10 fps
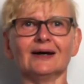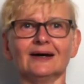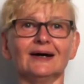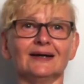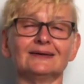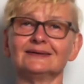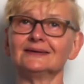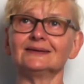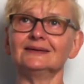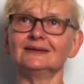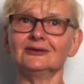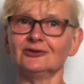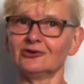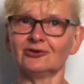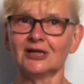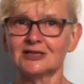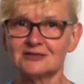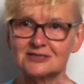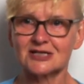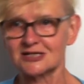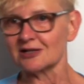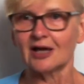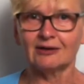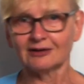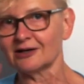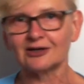And it's just like.